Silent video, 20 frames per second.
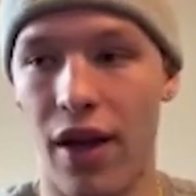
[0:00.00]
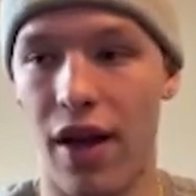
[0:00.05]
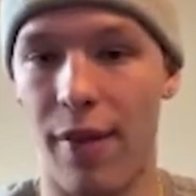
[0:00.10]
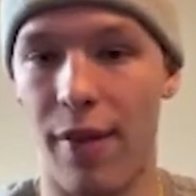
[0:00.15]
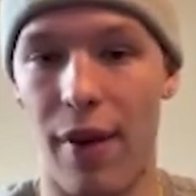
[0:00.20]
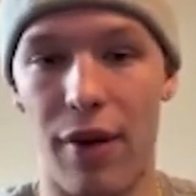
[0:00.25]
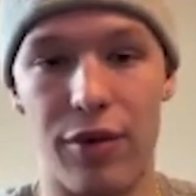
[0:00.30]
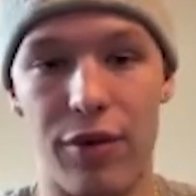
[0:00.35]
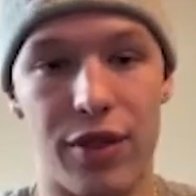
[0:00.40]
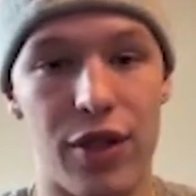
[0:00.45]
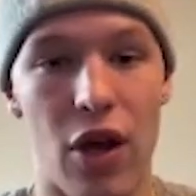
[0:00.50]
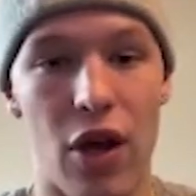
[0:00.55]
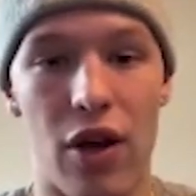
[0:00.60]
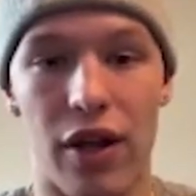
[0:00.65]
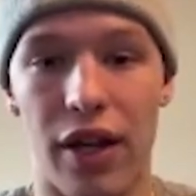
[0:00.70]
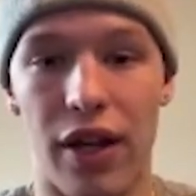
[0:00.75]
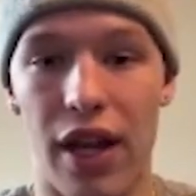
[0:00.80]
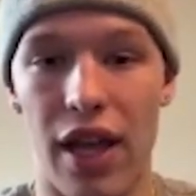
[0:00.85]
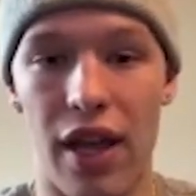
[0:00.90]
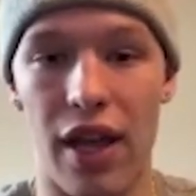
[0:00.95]
I was
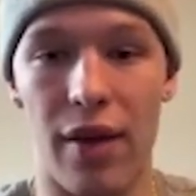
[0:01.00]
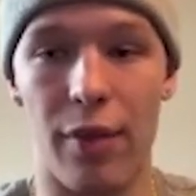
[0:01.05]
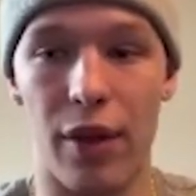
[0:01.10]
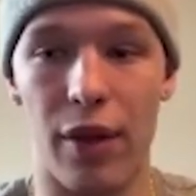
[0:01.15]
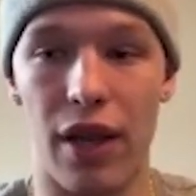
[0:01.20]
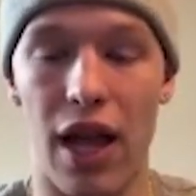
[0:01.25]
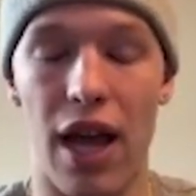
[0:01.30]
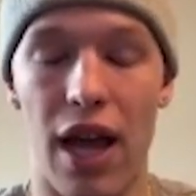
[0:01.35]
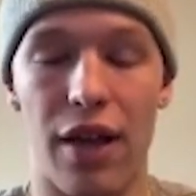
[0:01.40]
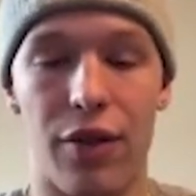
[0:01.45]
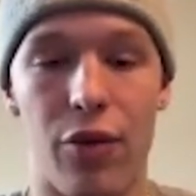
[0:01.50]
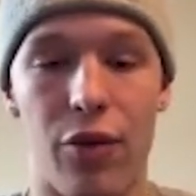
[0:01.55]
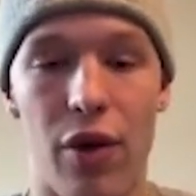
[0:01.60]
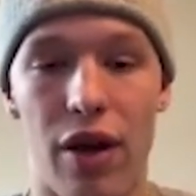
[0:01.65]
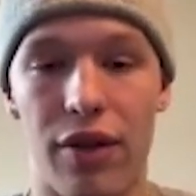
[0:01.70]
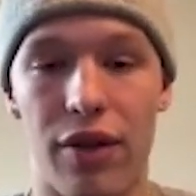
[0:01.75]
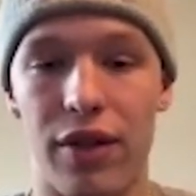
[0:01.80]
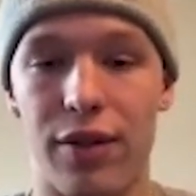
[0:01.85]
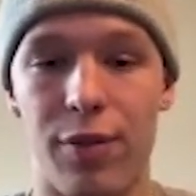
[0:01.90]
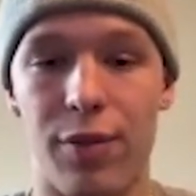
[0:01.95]
talking to him a lot
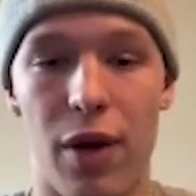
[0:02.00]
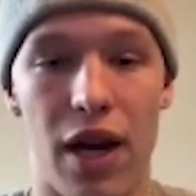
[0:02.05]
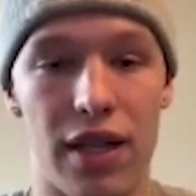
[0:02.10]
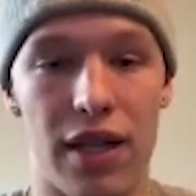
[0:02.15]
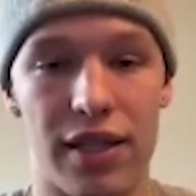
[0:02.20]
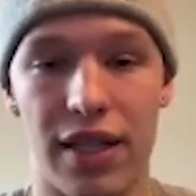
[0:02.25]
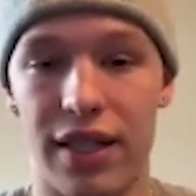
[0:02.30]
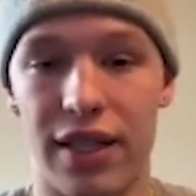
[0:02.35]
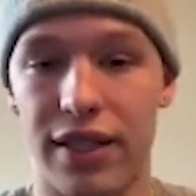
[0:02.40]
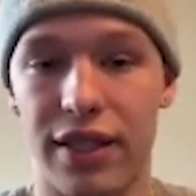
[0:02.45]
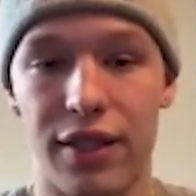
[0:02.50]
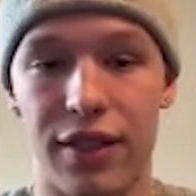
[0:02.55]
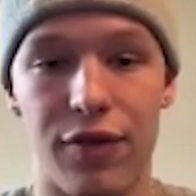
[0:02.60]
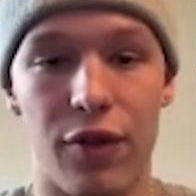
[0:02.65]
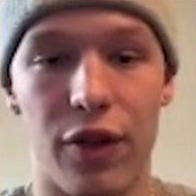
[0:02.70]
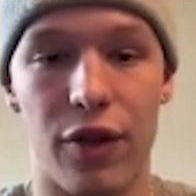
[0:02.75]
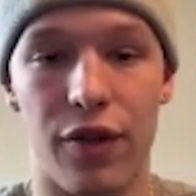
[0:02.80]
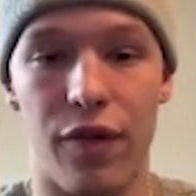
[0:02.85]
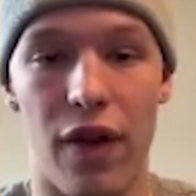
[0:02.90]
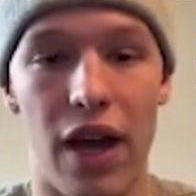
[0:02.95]
throughout this process just
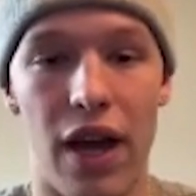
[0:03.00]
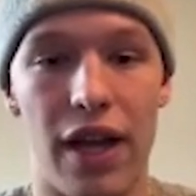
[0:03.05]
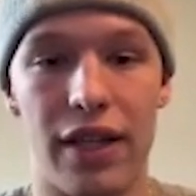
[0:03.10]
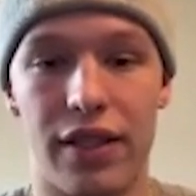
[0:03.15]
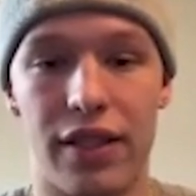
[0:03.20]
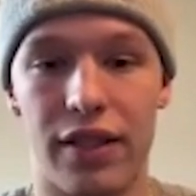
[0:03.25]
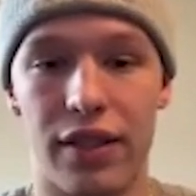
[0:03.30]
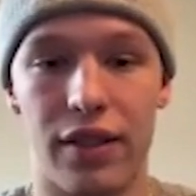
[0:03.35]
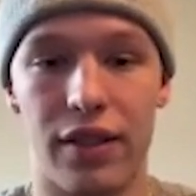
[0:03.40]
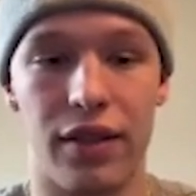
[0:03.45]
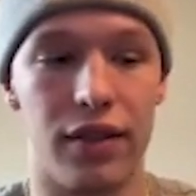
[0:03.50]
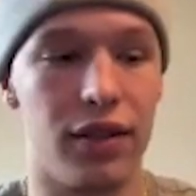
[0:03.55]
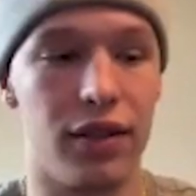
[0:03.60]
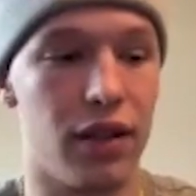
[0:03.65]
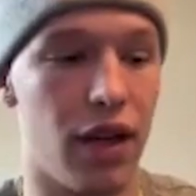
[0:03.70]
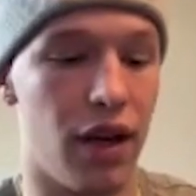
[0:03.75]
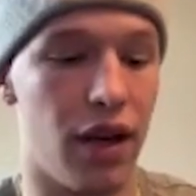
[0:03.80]
for advice and